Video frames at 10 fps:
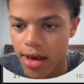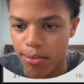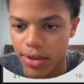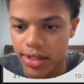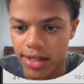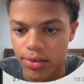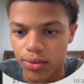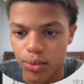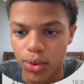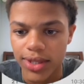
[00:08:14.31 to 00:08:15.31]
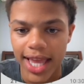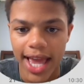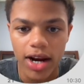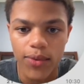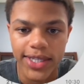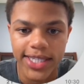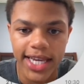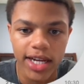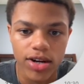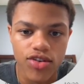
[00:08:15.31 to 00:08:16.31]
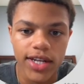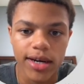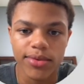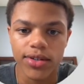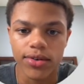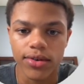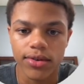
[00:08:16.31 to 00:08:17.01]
But what the heck are we taking our trade up to?